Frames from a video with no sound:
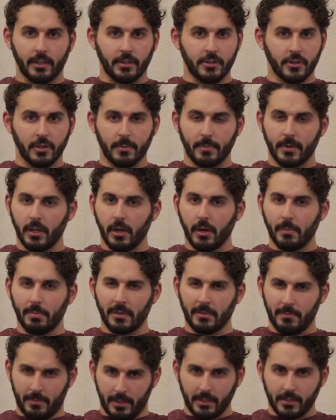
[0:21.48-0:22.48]
and should be
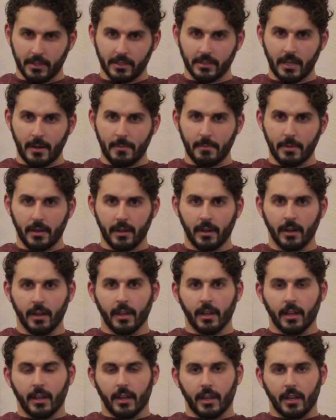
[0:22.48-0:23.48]
open mid December.
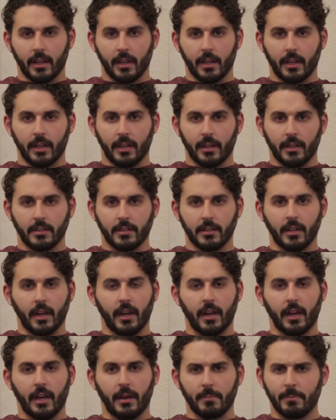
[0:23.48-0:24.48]
And
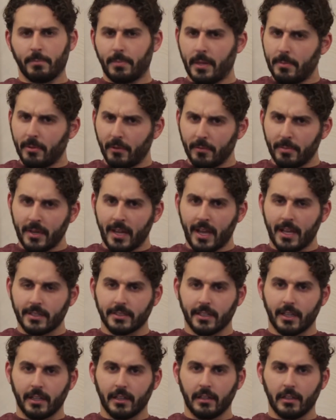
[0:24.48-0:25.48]
um, people have been
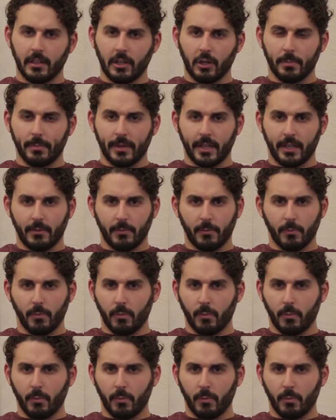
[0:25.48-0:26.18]
asking a little bit